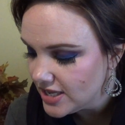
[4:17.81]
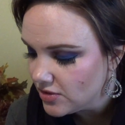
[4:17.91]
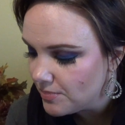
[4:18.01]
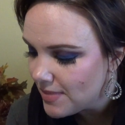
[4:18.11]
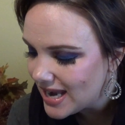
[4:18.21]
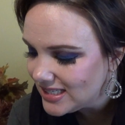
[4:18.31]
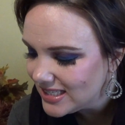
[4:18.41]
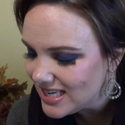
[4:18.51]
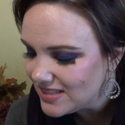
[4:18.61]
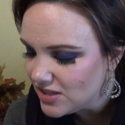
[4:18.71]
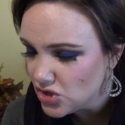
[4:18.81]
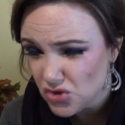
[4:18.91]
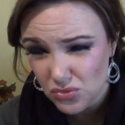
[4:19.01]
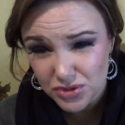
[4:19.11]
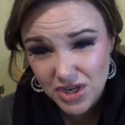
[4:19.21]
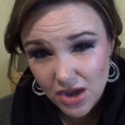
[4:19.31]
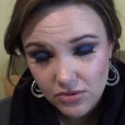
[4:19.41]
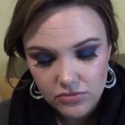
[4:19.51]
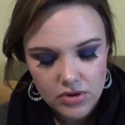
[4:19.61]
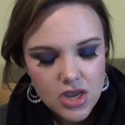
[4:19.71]
and they're mainly in the jewel
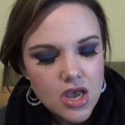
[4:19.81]
tone.